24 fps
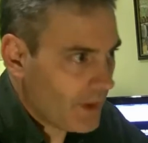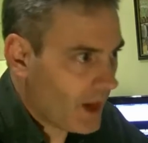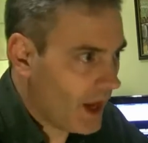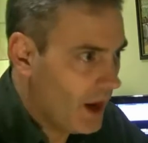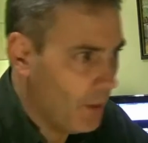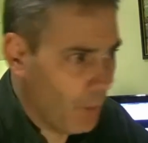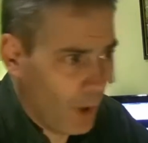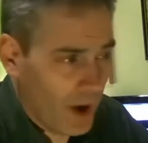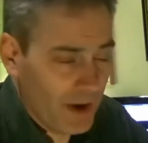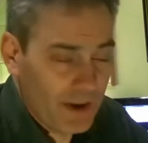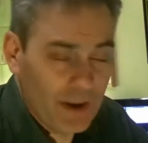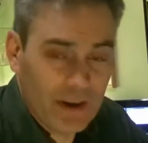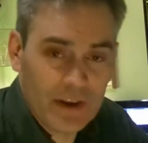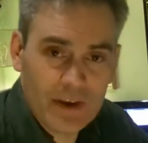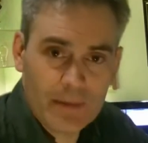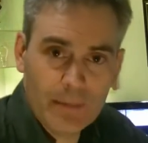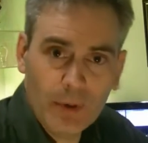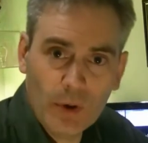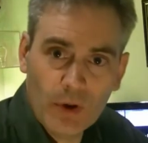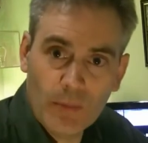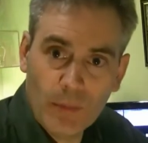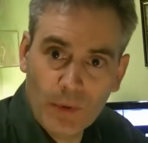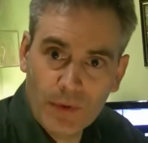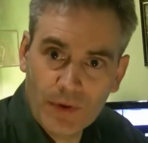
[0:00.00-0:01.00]
And what I did is I
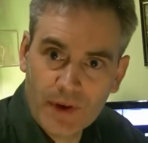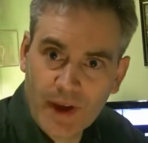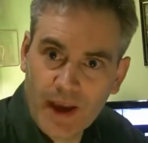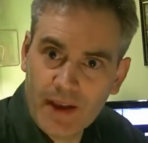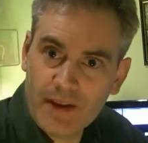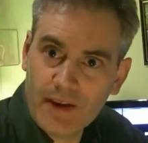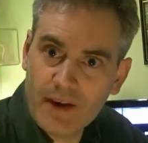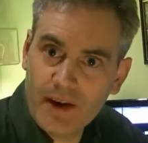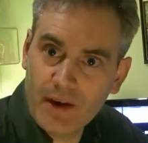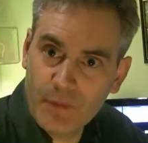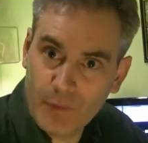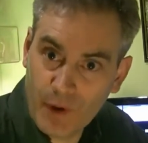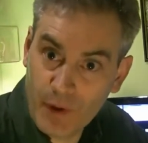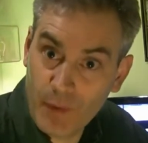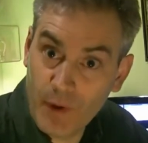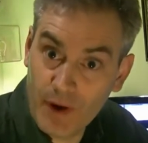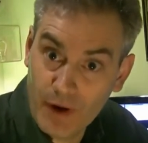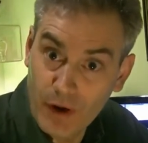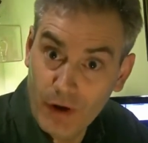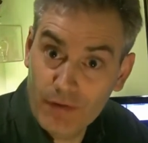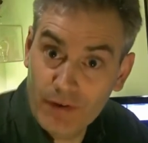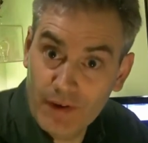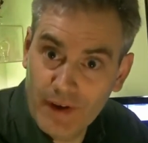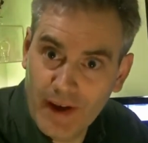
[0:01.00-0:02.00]
pulled them all together, and we went
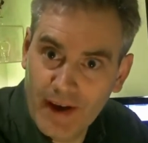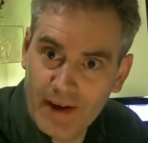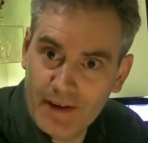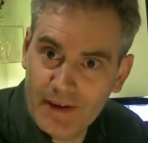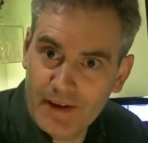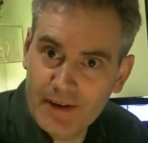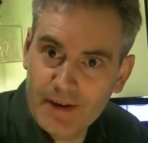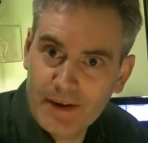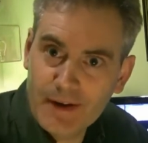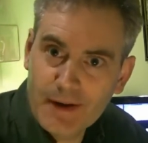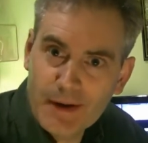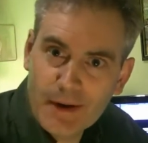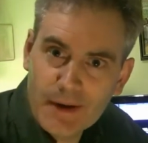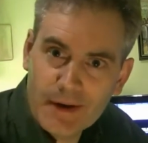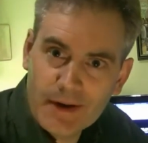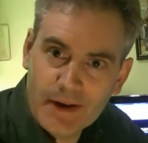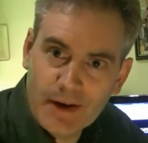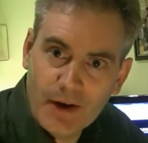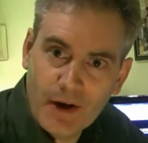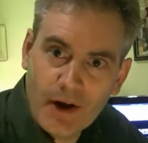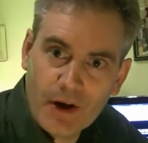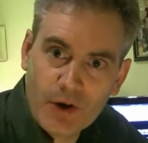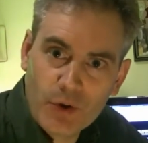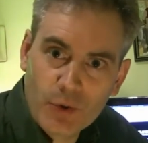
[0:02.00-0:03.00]
off and had a
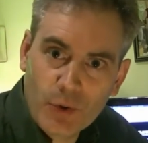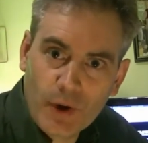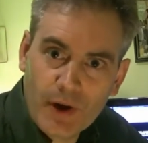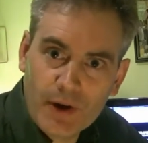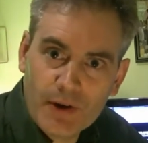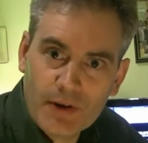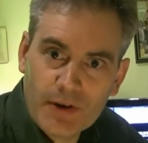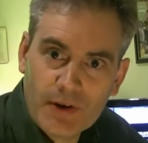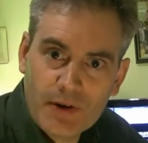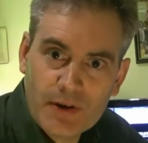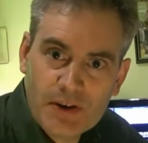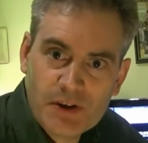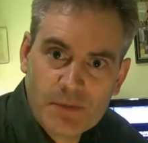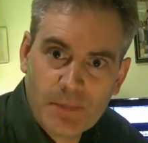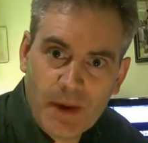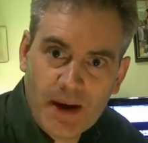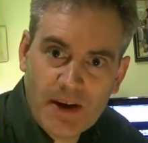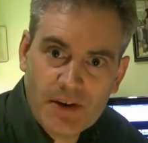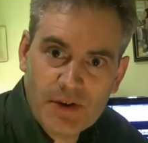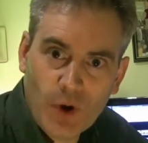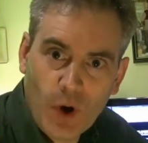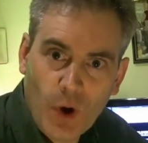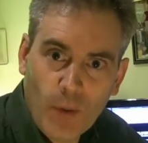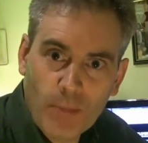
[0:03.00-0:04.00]
great
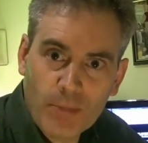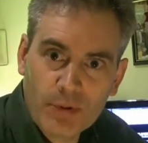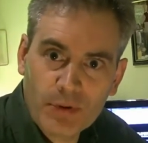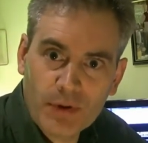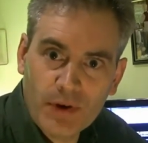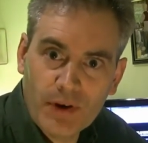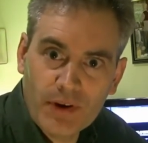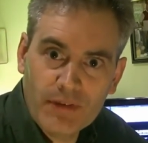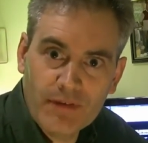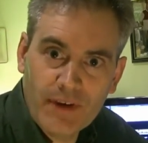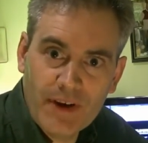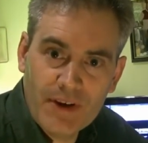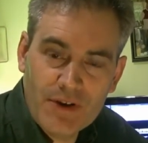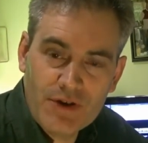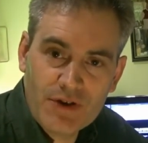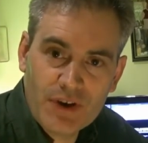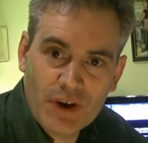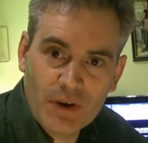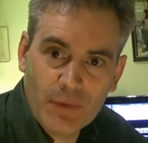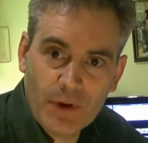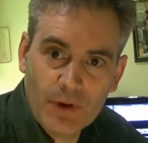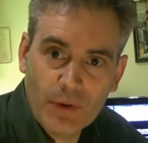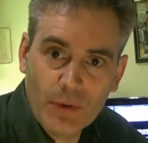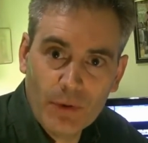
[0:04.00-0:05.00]
space opera
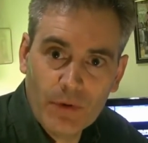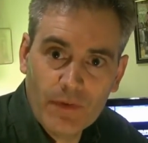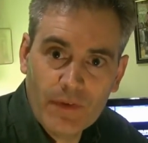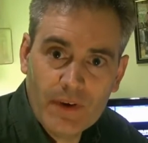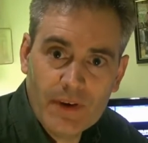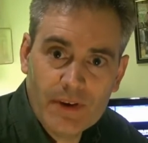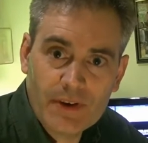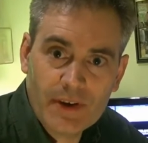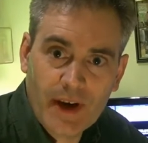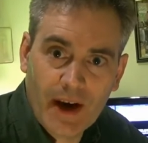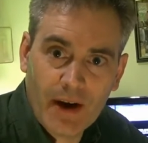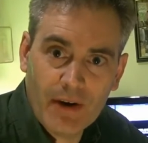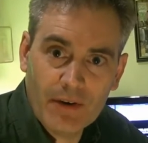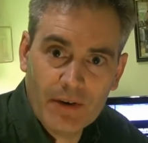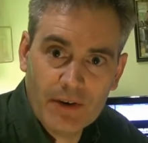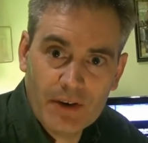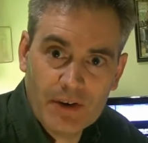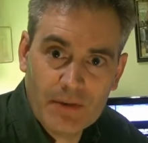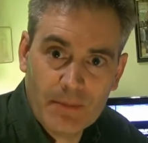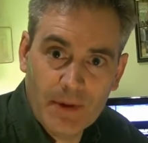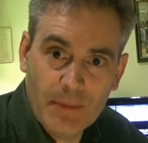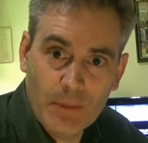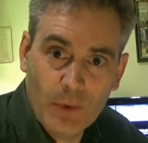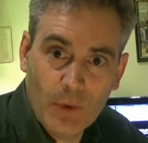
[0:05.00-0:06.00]
adventure with all of these characters,
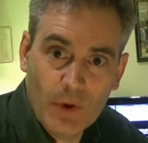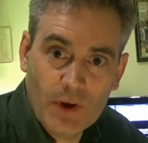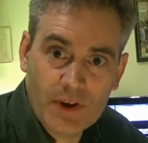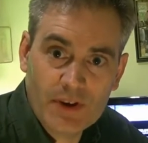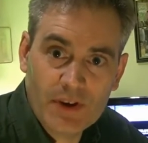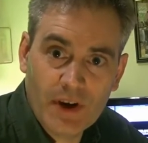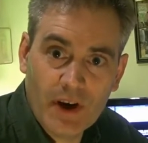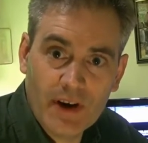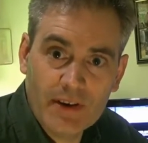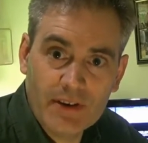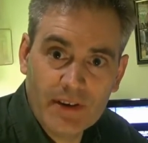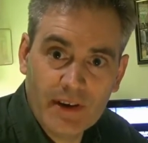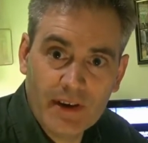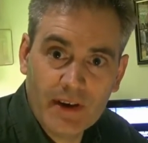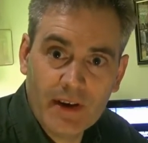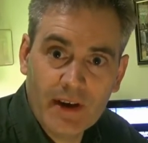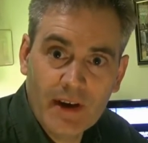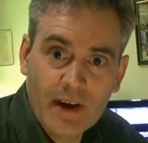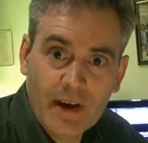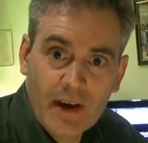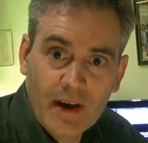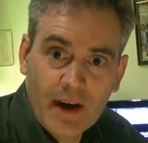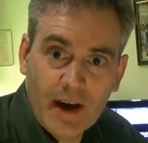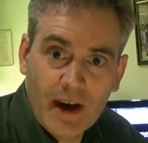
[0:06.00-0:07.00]
a bit more exciting.
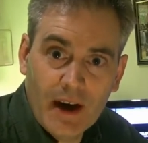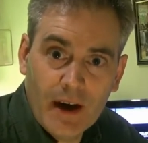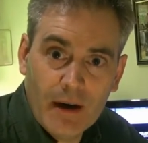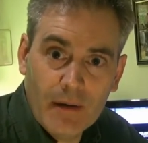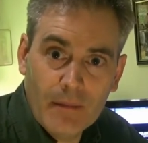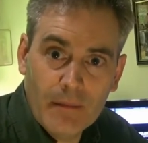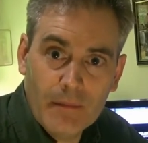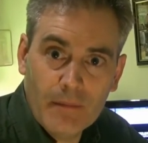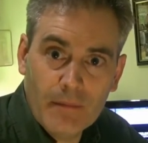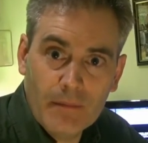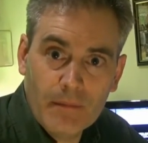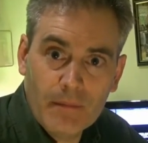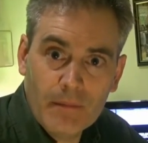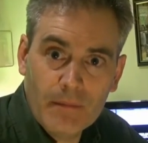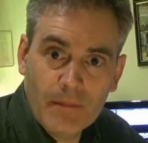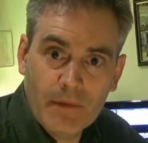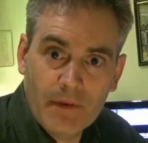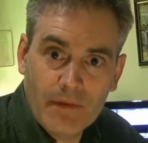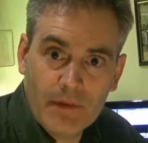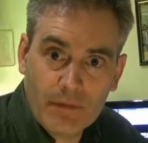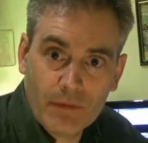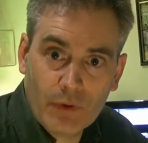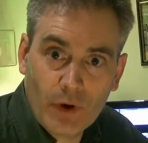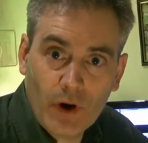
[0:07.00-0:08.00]
The
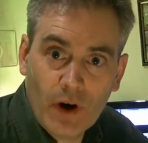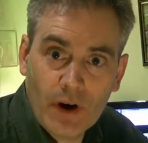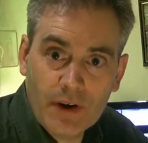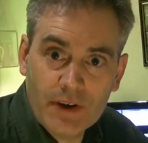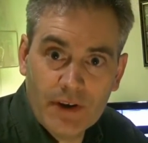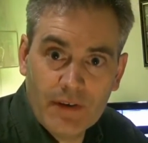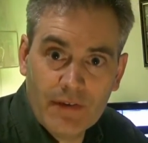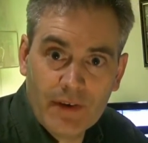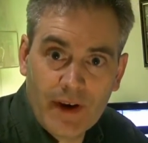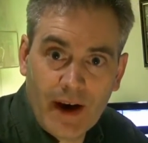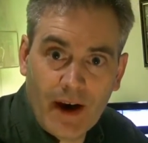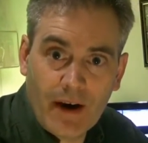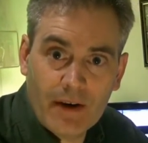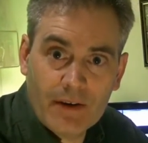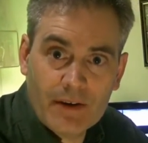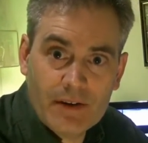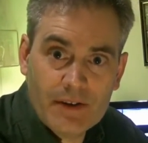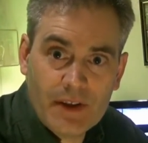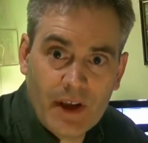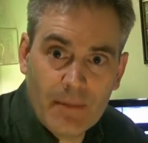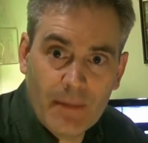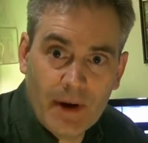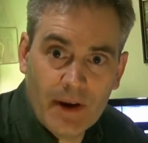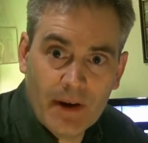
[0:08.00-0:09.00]
variety of characters
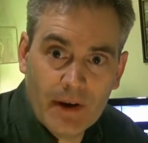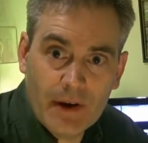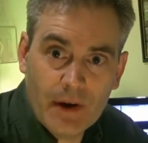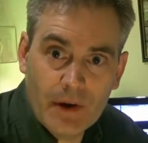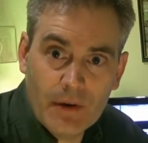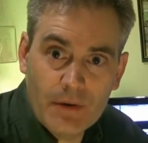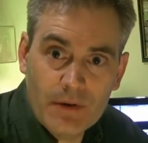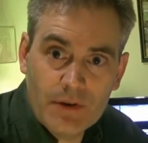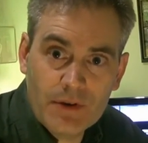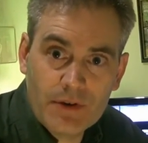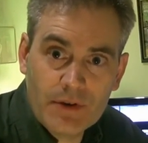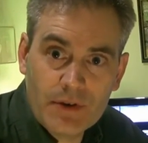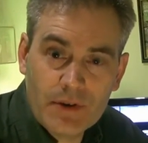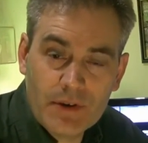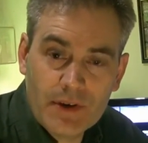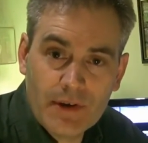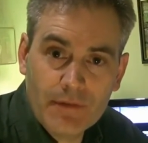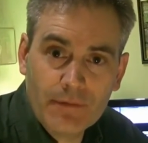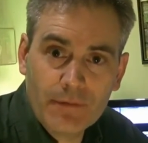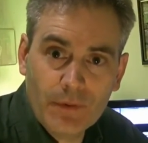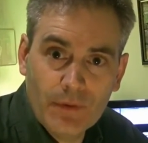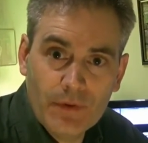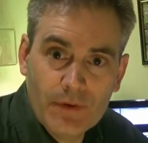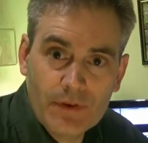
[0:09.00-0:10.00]
there made a huge
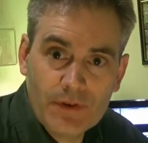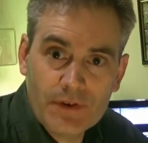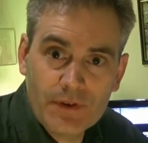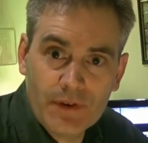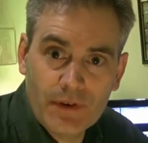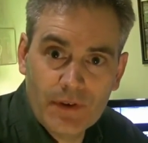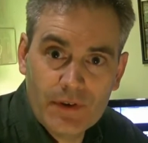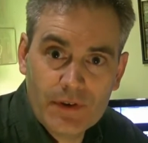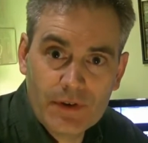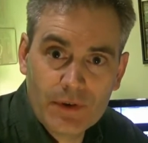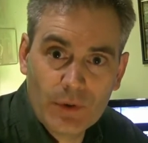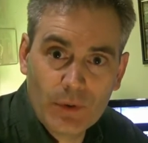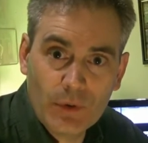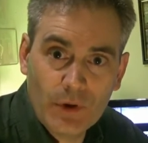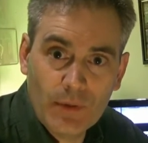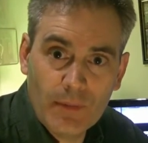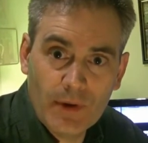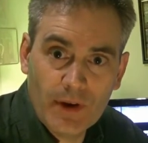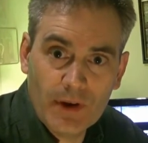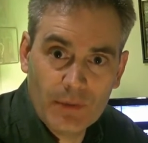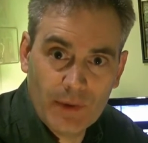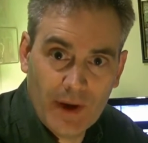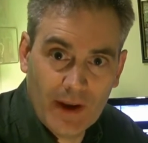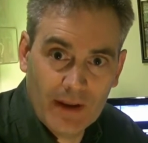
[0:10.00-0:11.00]
difference to the story
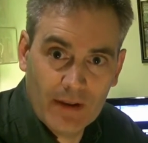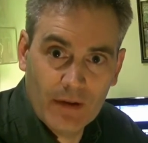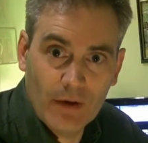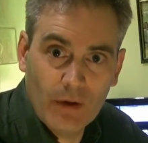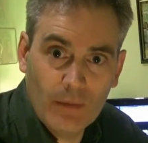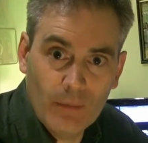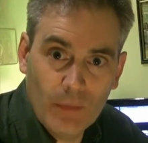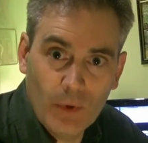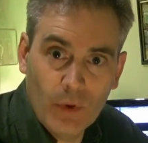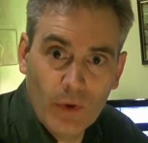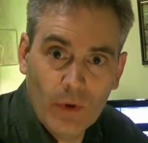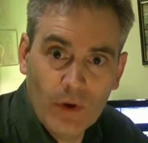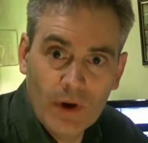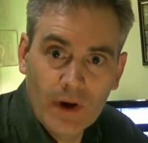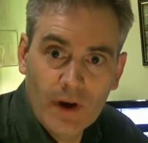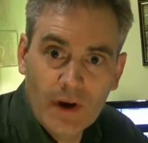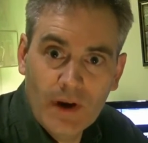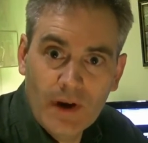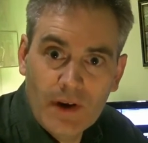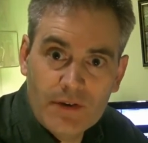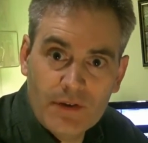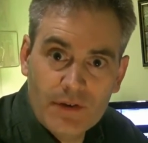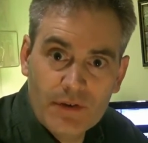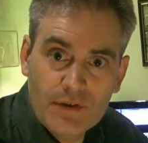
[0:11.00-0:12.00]
because we had a lot more
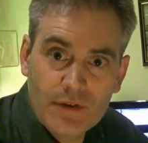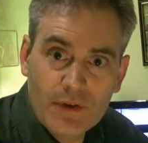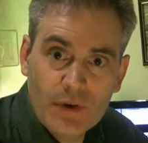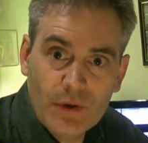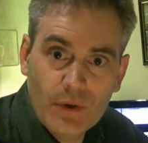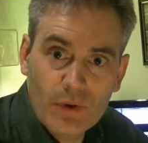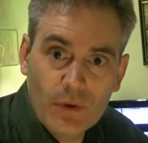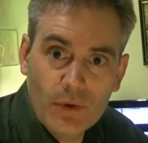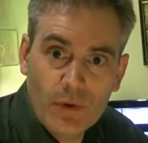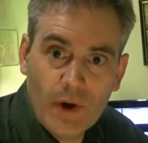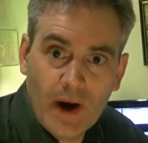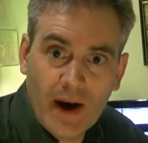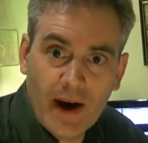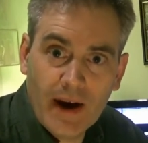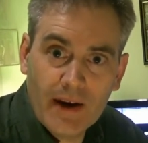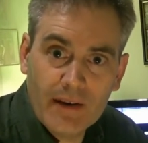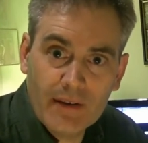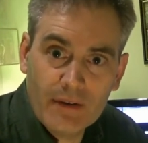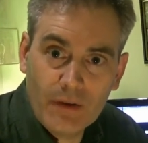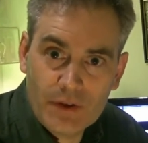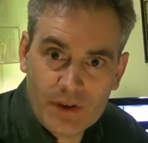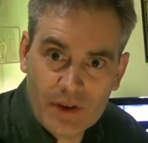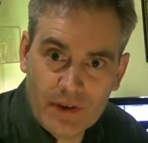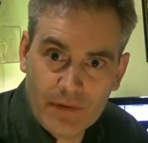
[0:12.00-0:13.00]
to do
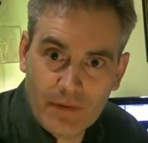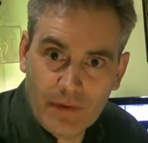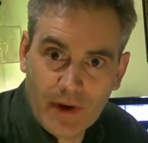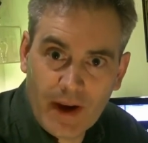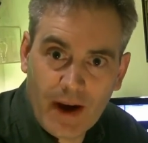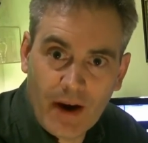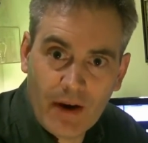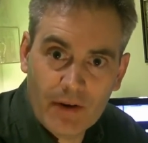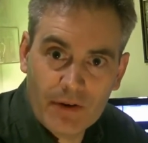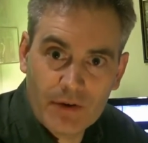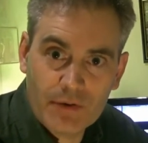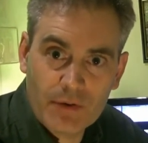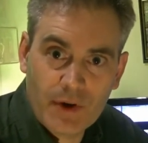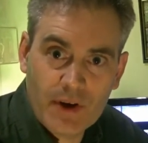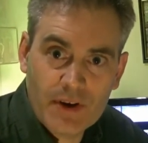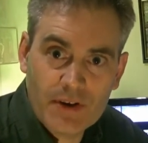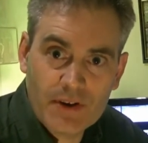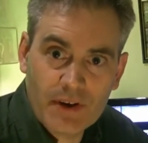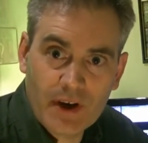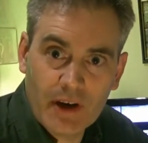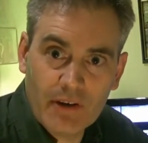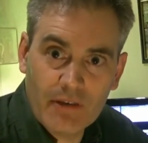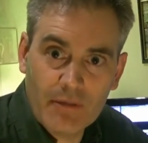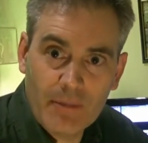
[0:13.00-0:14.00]
and lots of different character traits
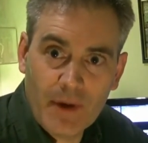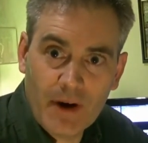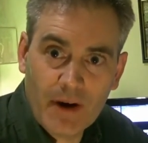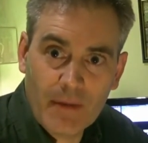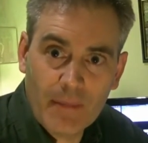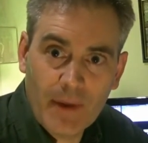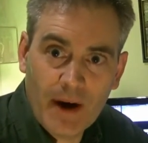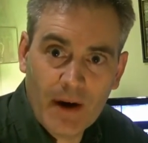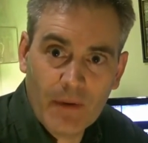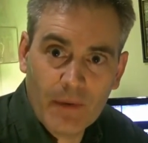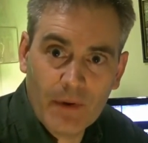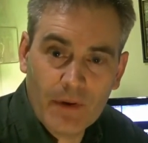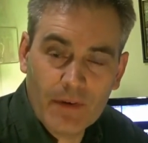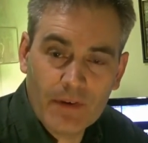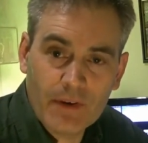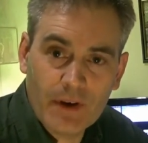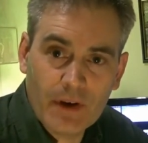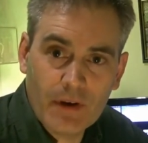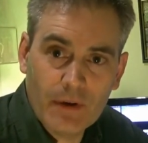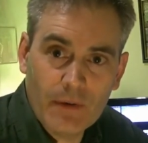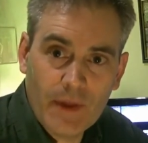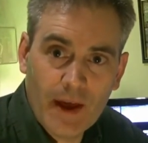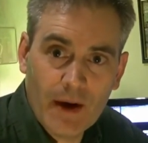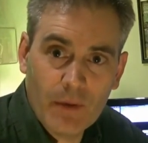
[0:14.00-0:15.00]
to kind of muck them out with.
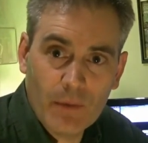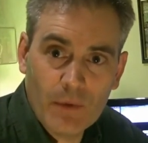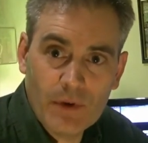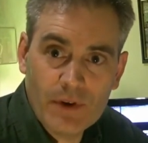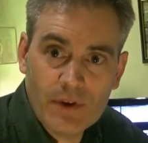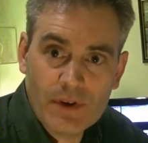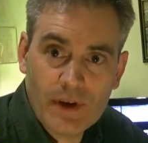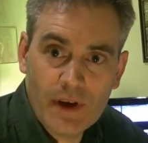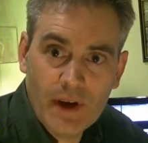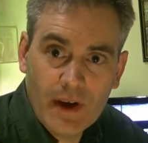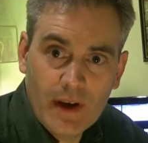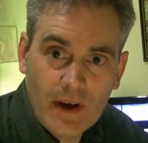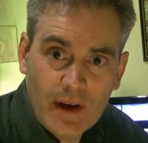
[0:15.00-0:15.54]
So that was